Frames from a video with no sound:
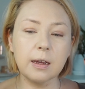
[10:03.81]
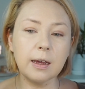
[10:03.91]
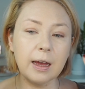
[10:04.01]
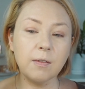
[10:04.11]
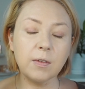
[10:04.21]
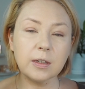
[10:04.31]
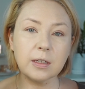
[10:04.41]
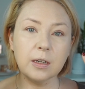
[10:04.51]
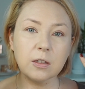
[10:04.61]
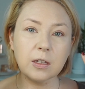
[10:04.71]
canvas
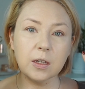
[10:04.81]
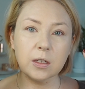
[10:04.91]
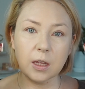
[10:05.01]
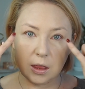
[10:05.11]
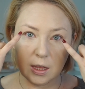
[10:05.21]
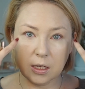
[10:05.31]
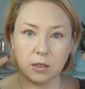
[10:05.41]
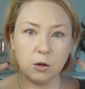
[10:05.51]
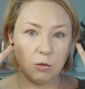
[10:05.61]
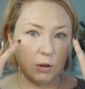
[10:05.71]
in a sense that these
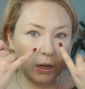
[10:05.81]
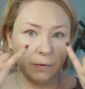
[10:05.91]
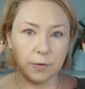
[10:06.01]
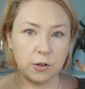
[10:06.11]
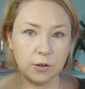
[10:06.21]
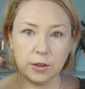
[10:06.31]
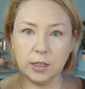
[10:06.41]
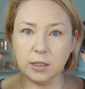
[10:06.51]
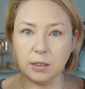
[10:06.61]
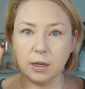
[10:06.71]
don't differ.
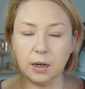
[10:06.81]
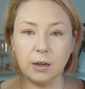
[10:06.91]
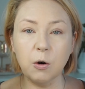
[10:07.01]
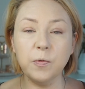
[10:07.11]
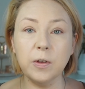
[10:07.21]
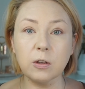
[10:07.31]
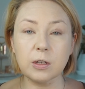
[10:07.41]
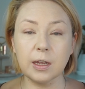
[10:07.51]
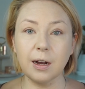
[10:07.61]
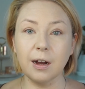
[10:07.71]
These are
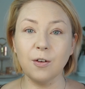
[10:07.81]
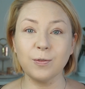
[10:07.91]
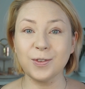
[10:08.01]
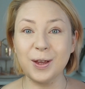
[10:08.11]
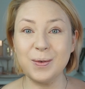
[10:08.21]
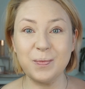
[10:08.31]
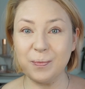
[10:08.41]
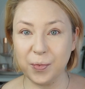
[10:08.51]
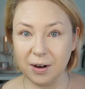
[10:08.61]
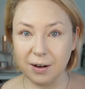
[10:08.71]
obviously kind of same
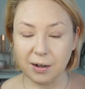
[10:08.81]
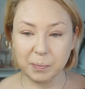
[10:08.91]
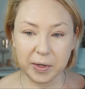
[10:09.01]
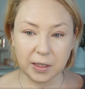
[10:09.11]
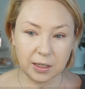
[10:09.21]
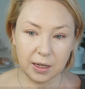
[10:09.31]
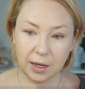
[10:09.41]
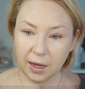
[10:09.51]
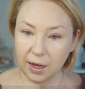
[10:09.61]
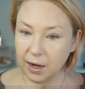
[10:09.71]
product, but
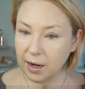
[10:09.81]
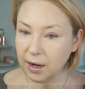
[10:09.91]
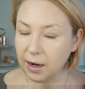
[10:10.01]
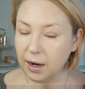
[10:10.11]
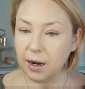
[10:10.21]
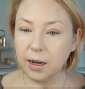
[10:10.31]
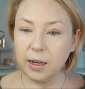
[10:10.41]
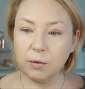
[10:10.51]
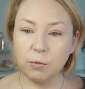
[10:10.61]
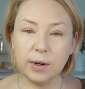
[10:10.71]

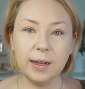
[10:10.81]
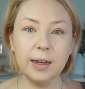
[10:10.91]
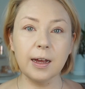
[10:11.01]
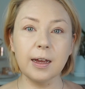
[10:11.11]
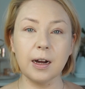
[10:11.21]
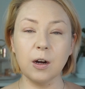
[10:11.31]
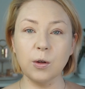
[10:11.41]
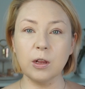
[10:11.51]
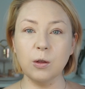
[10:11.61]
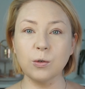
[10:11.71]
I really like how
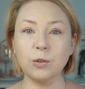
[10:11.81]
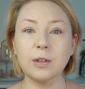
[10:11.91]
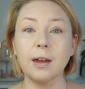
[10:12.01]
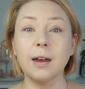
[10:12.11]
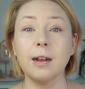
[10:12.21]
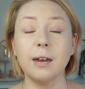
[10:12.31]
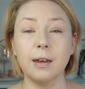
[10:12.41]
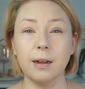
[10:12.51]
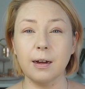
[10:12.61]
it looks, and